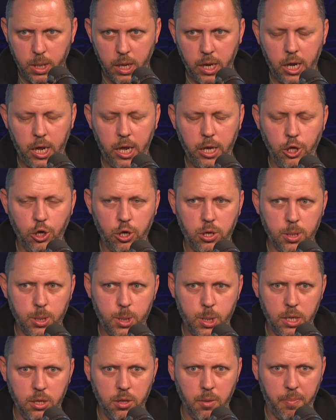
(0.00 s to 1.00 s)
And you can
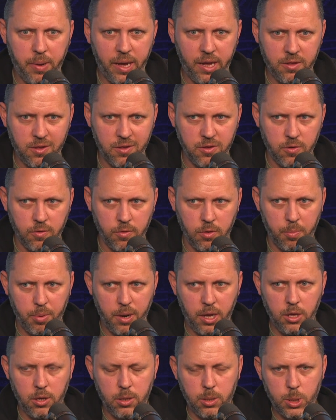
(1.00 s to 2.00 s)
see the patterns of the play.
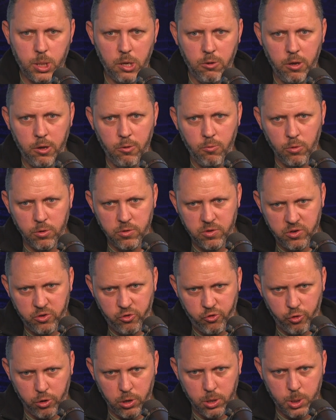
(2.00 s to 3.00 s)
You can see what he wants to
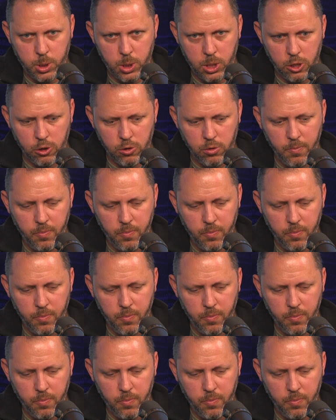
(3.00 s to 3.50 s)
try to do.